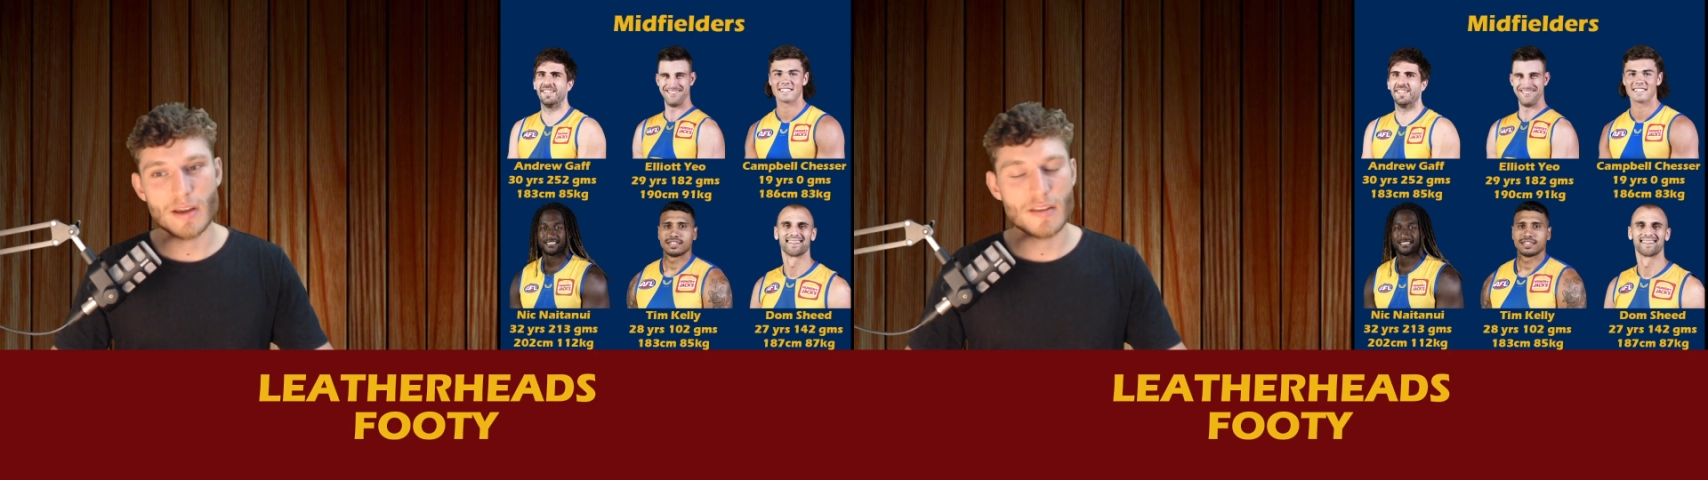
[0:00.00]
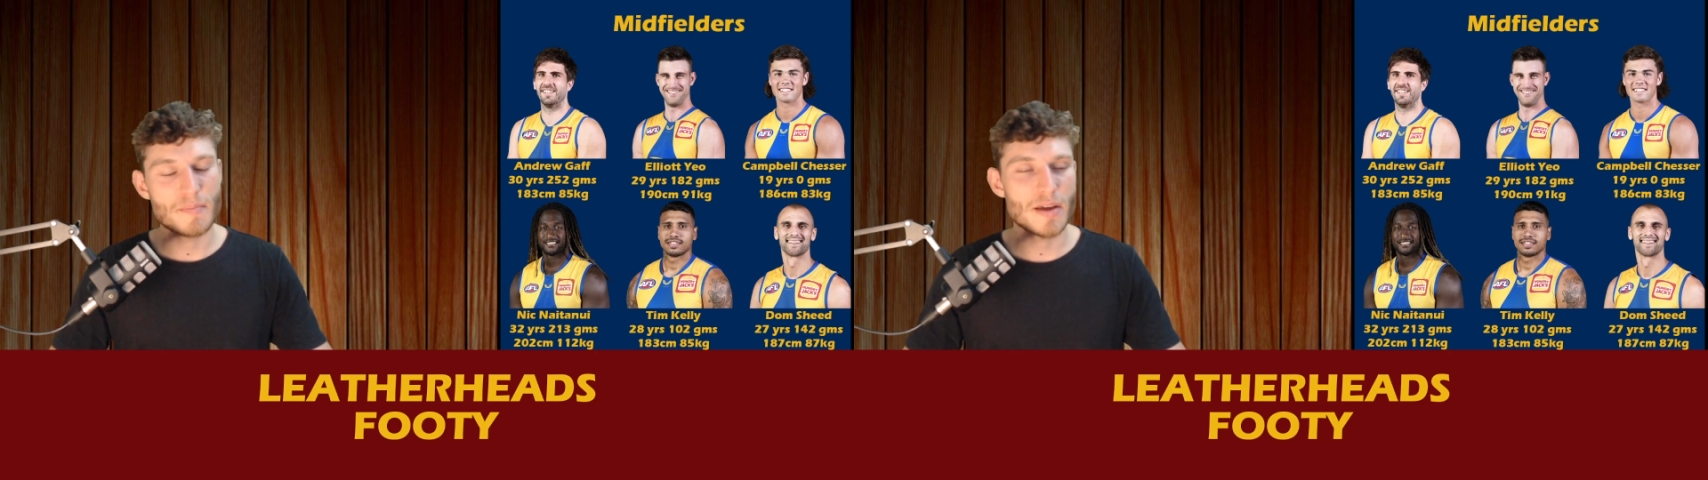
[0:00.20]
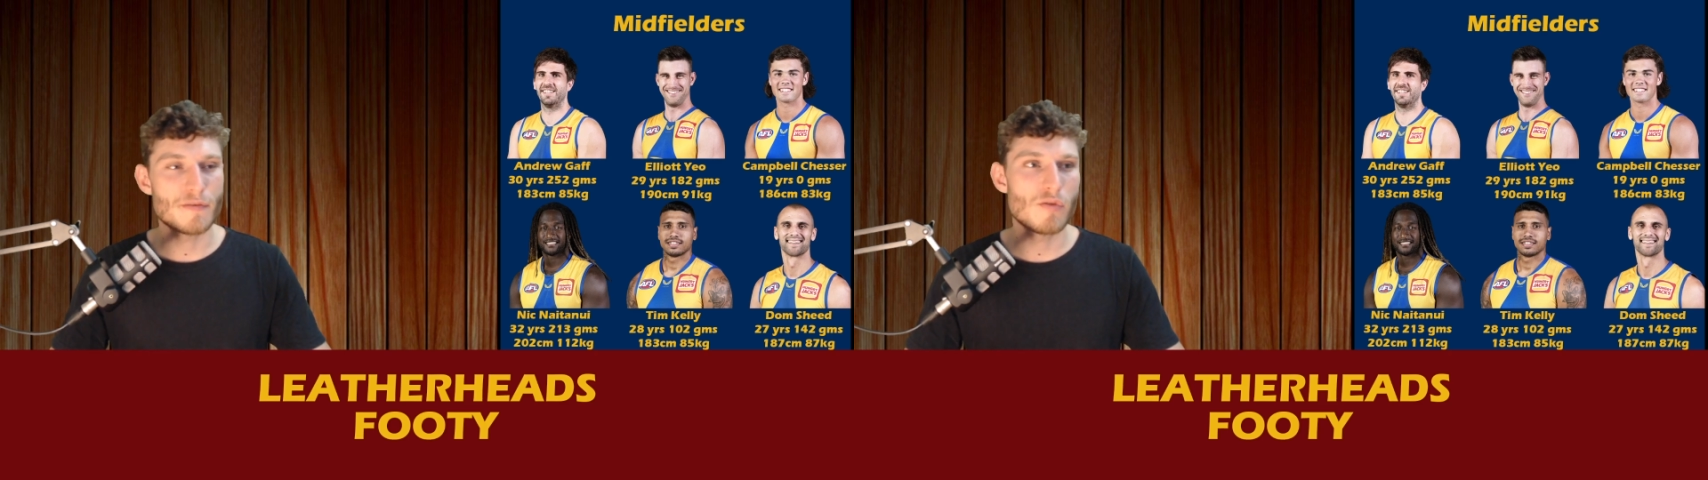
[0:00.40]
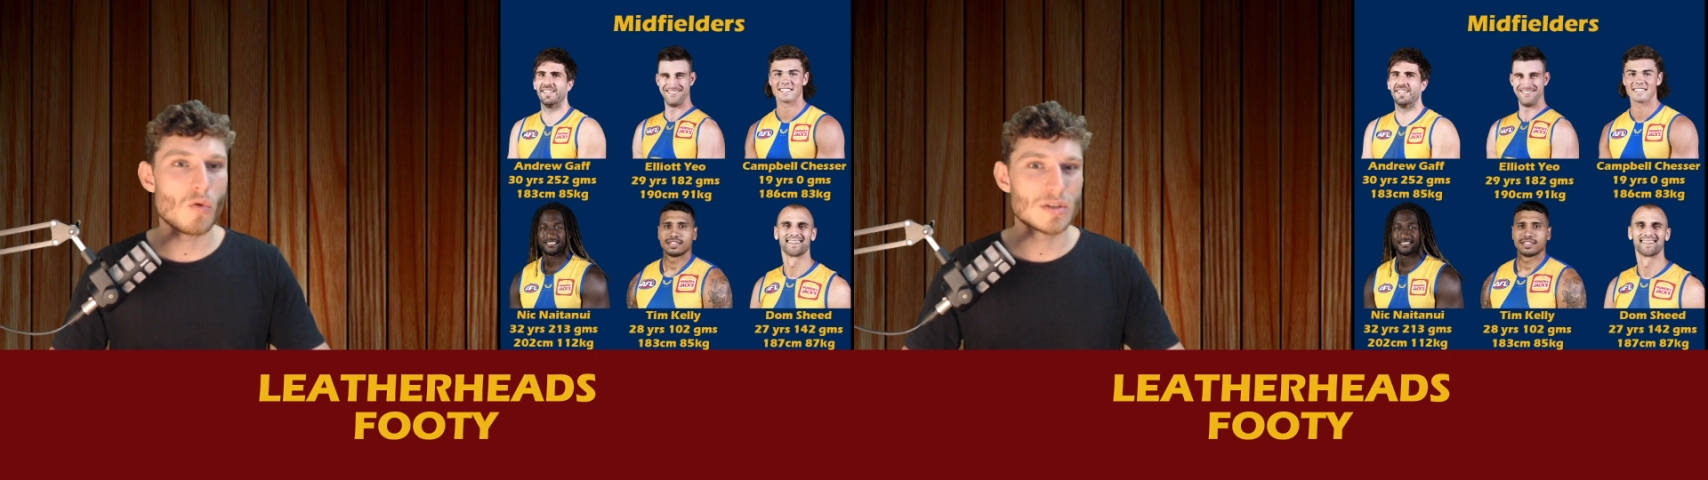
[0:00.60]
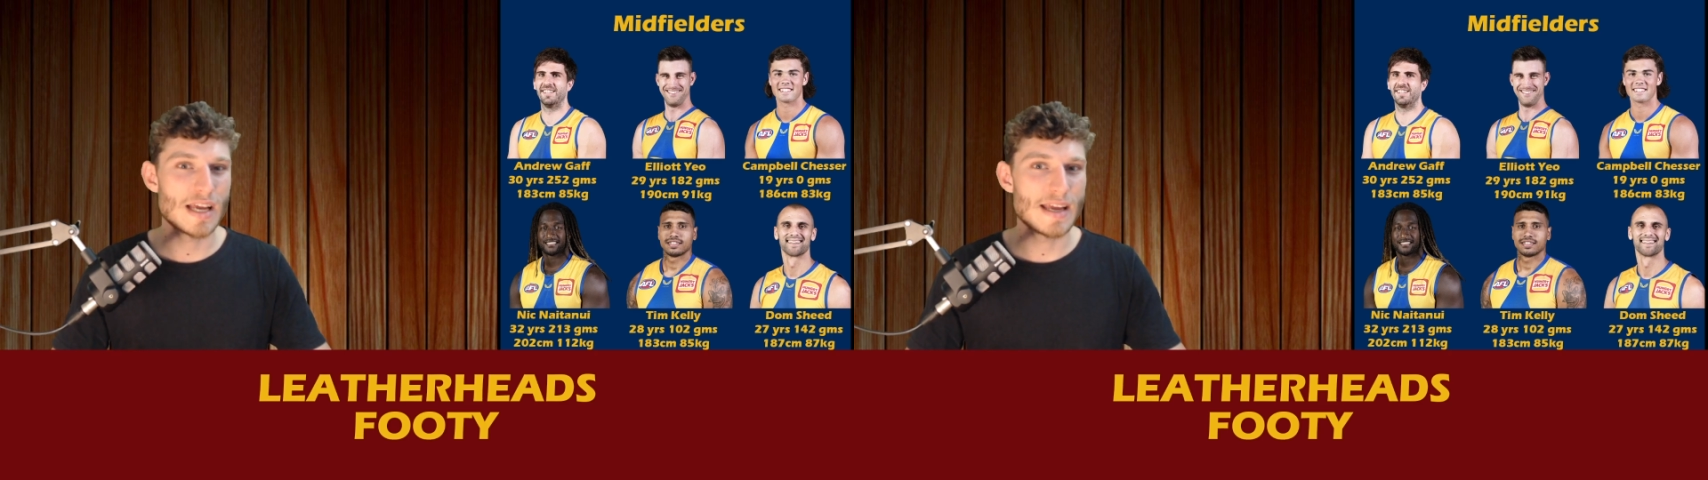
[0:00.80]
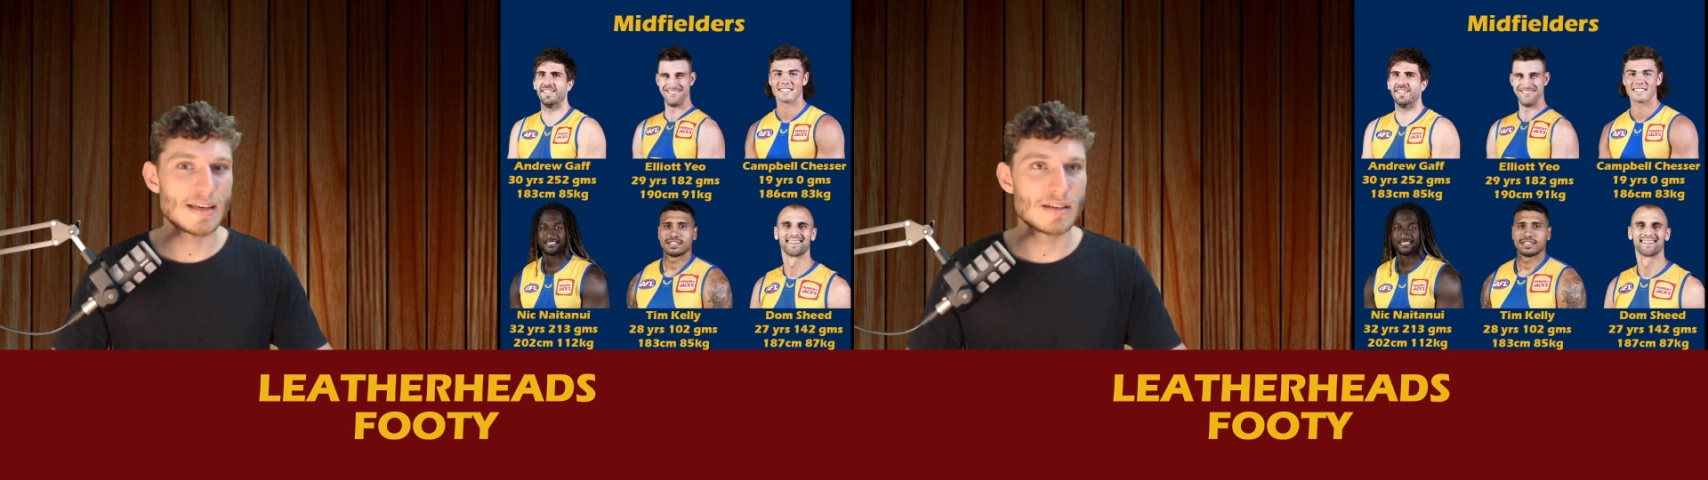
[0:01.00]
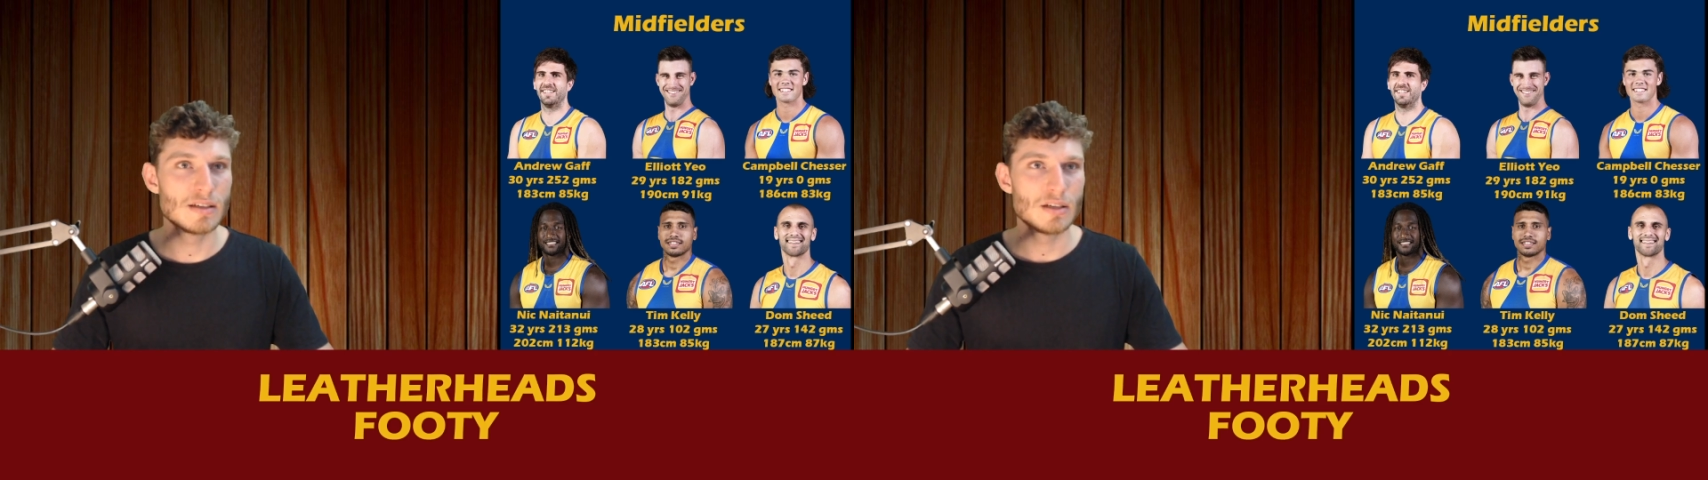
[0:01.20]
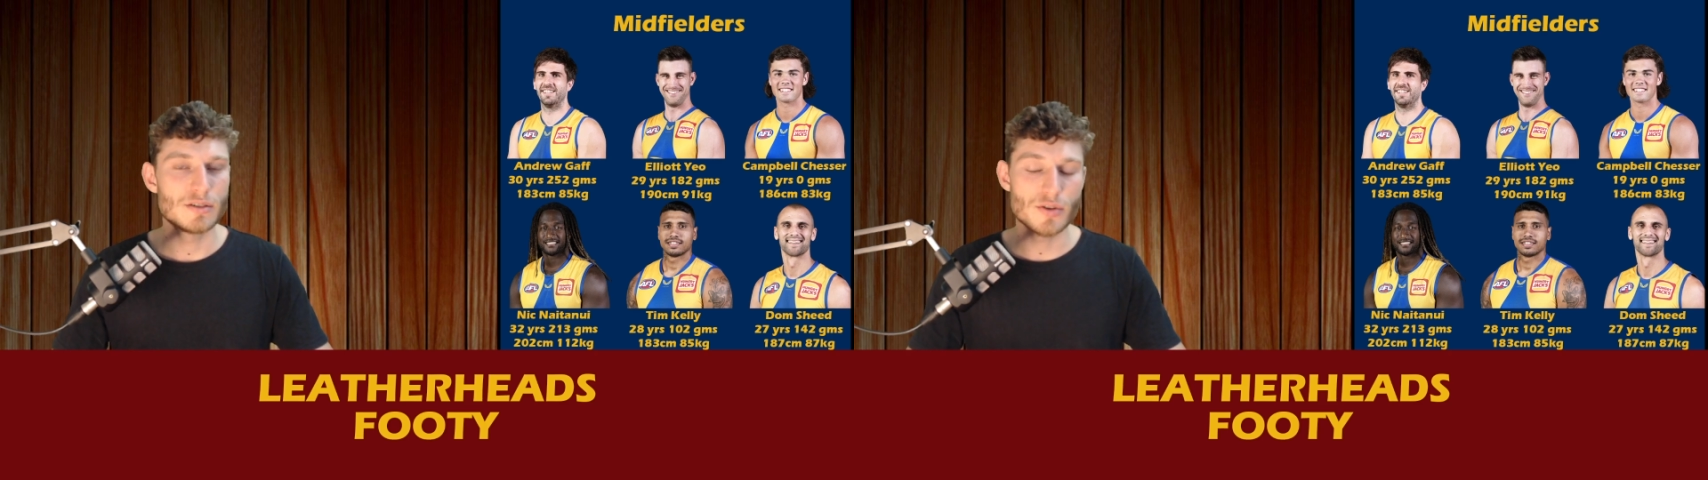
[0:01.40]
I think pick 14
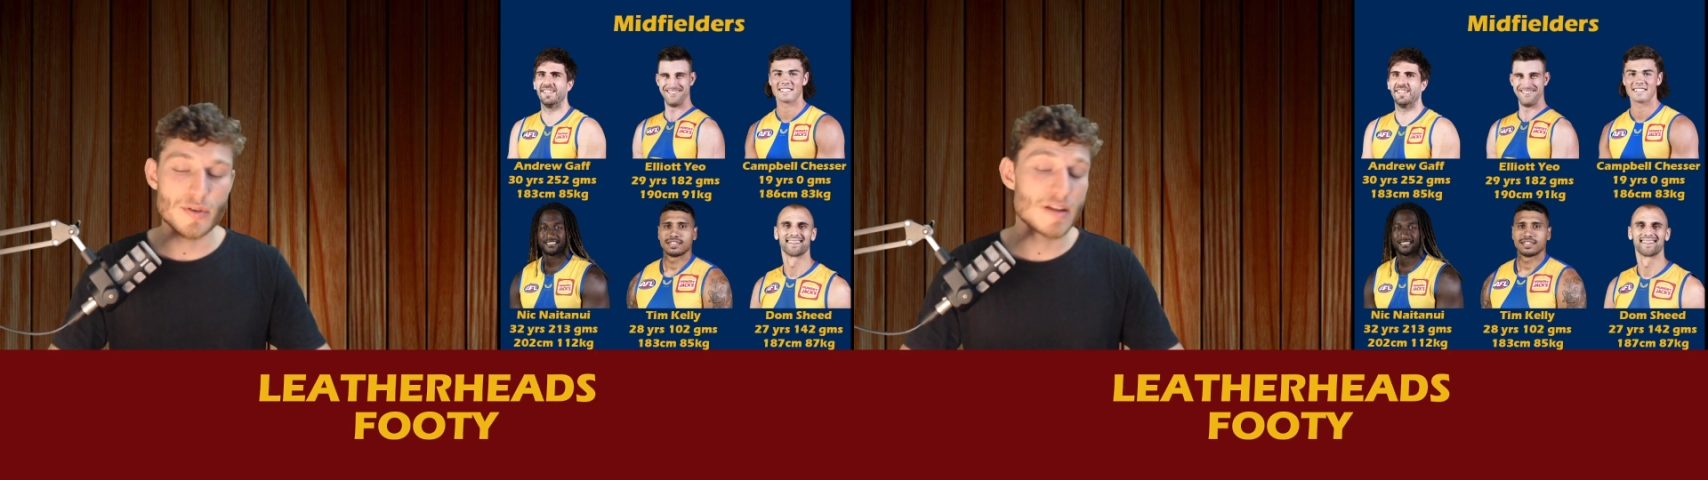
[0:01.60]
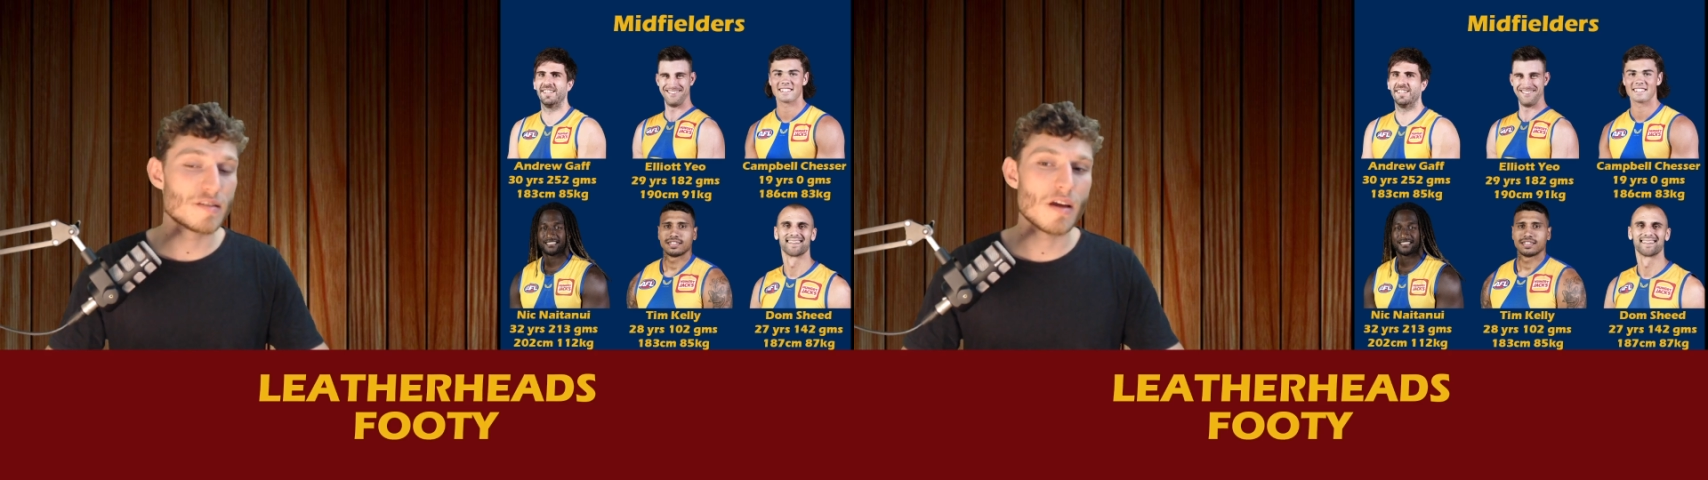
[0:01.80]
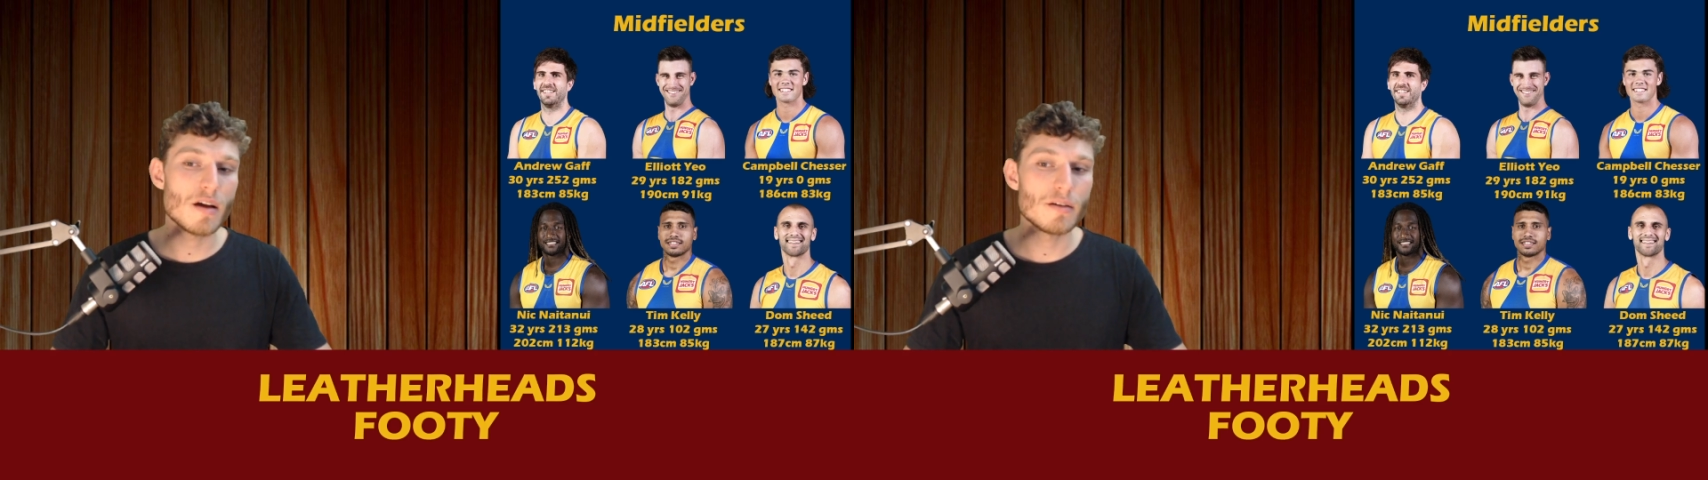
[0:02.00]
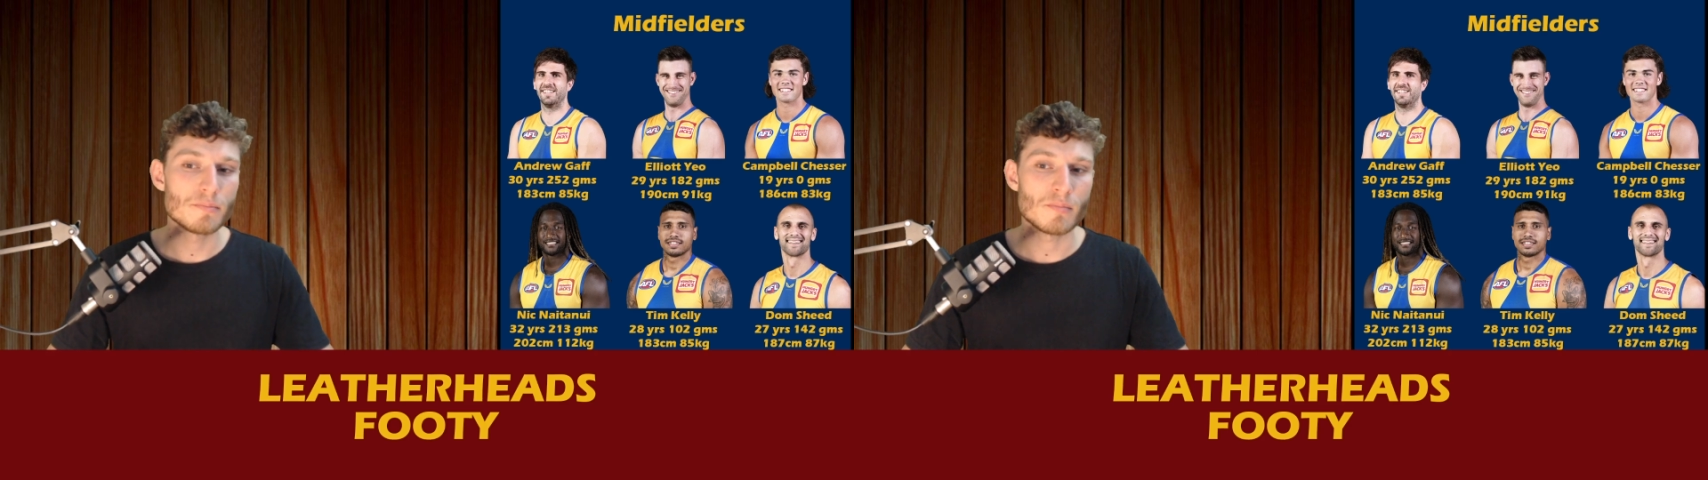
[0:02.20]
2 years ago.